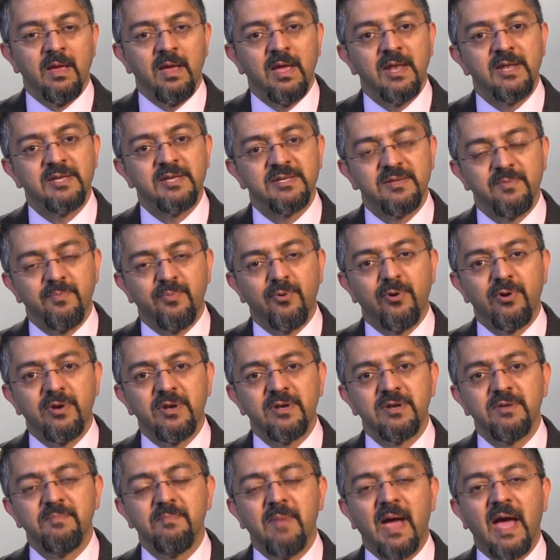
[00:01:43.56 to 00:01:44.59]
It is
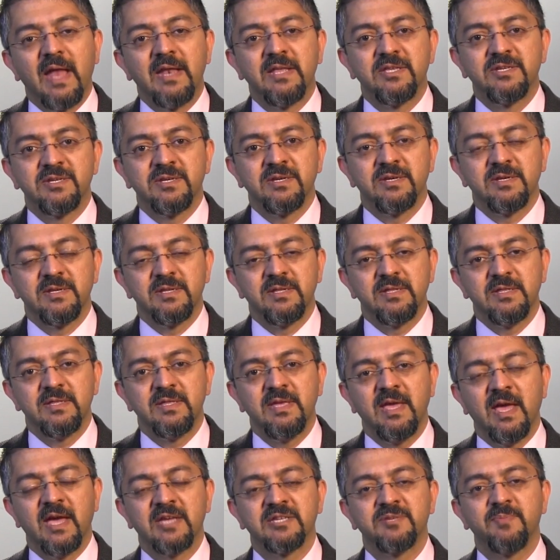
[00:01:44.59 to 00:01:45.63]
important to manage
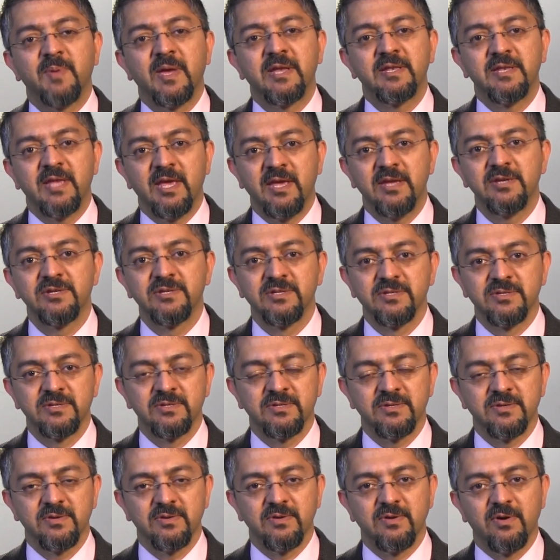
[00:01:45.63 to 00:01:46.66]
the
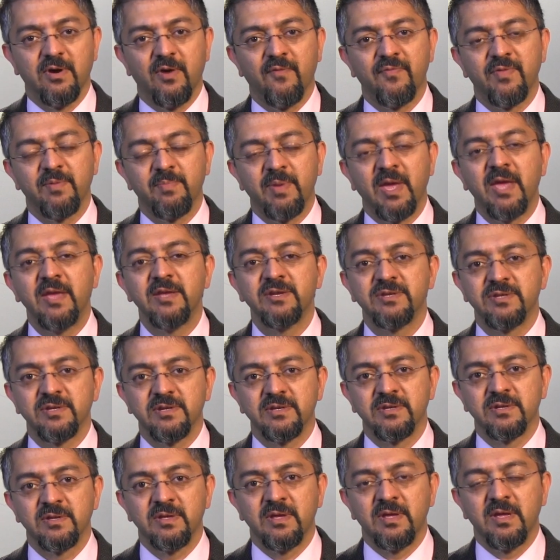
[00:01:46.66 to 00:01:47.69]
expectations of the
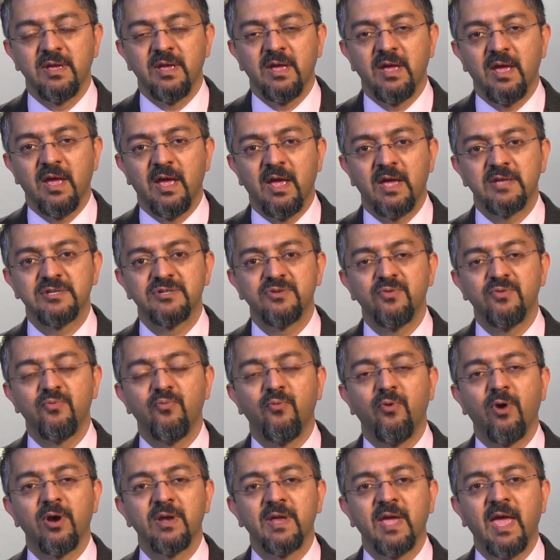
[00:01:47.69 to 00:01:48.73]
patient as to
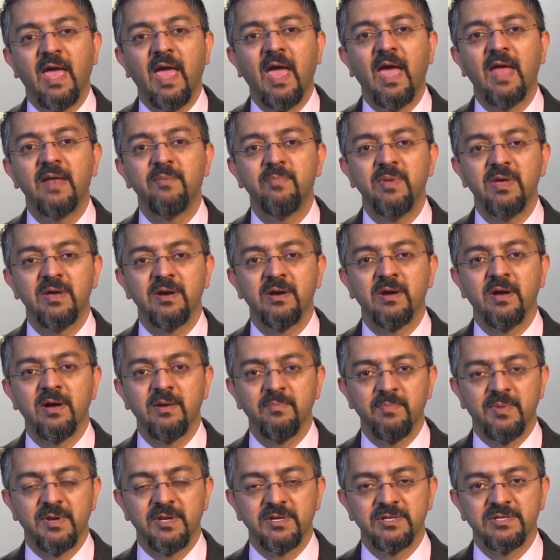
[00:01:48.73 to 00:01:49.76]
what can be
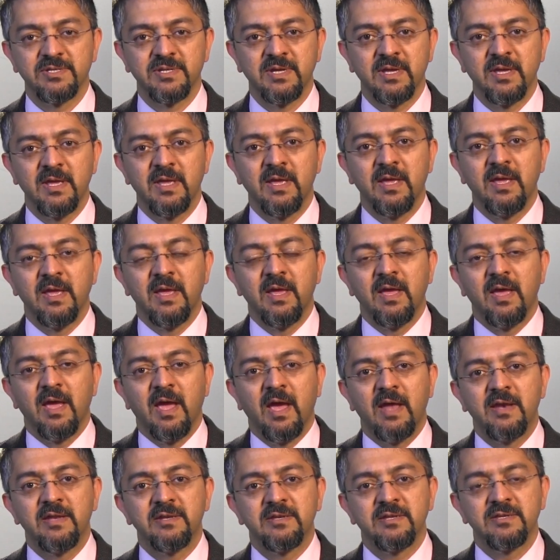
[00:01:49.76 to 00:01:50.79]
accomplished,
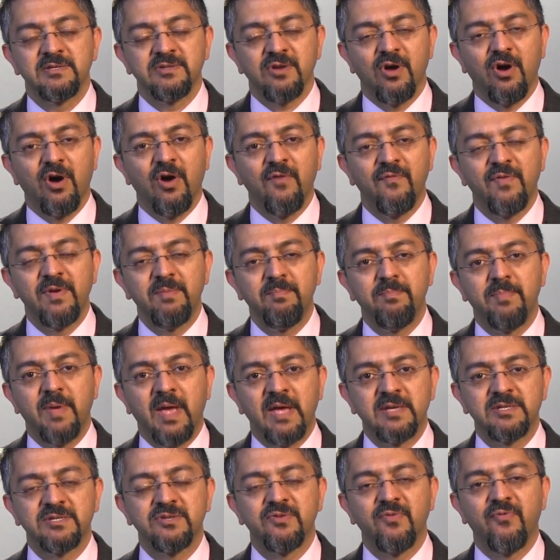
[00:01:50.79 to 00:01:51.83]
and it is often
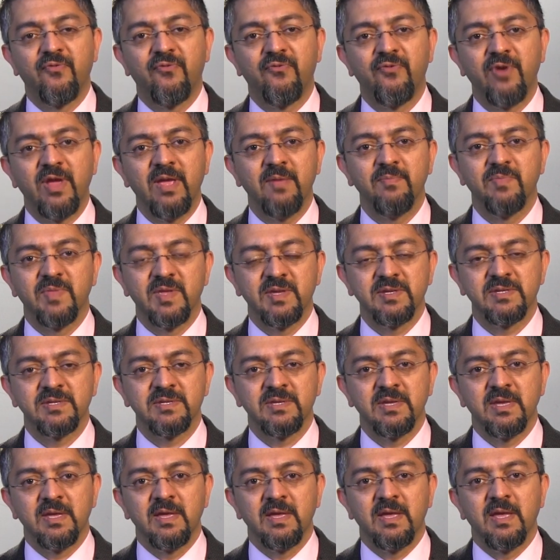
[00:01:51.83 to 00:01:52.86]
best to frame
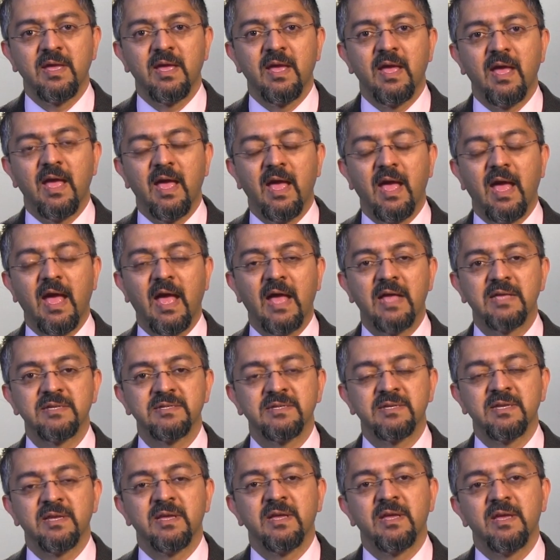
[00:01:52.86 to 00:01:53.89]
this
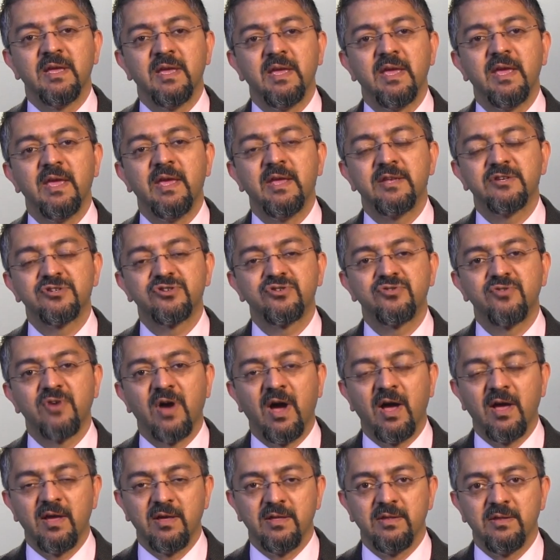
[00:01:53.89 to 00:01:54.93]
as a
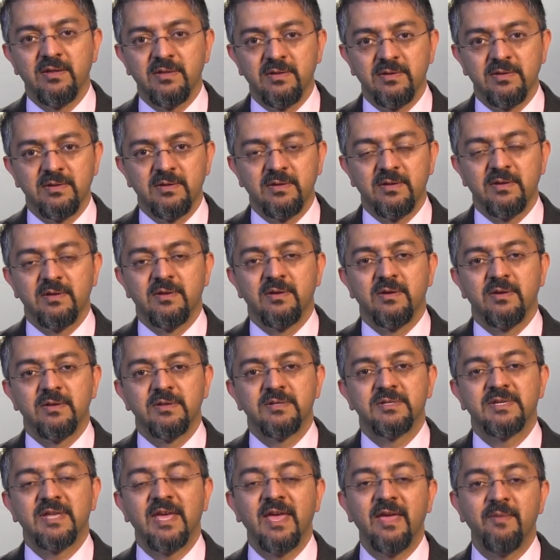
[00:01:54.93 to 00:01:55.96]
trial
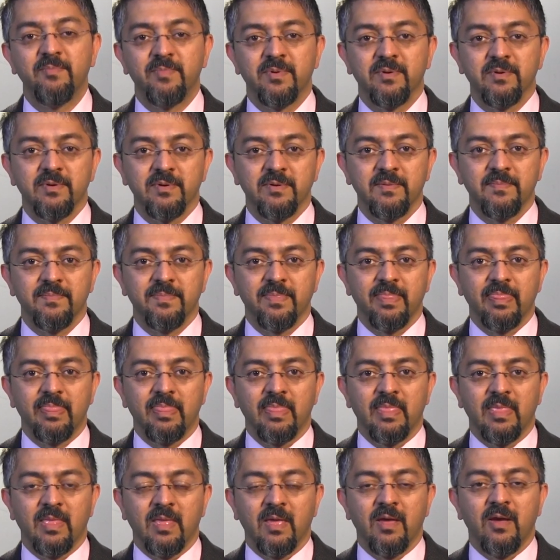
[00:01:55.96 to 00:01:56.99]
taper
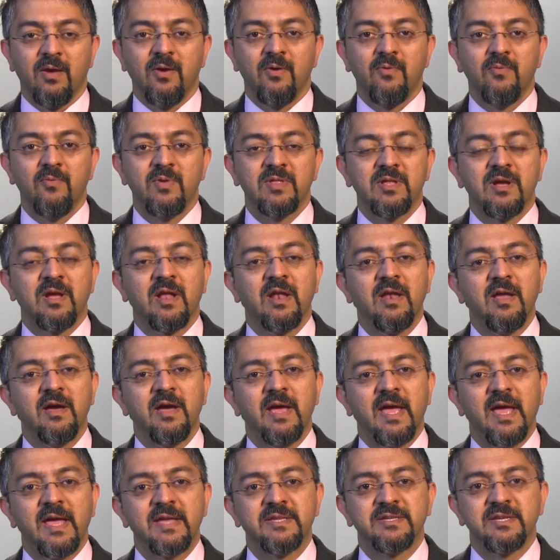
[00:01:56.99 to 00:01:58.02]
with a clear
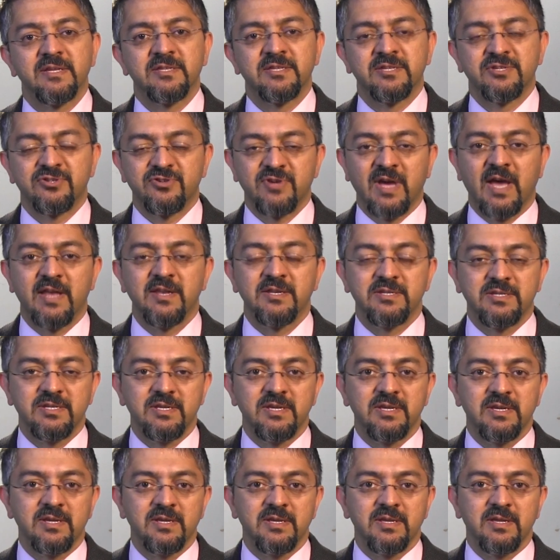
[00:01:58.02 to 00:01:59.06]
exit
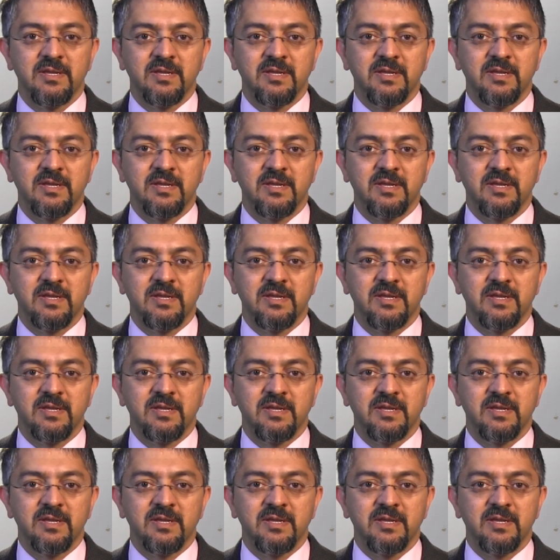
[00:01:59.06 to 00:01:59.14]
strategy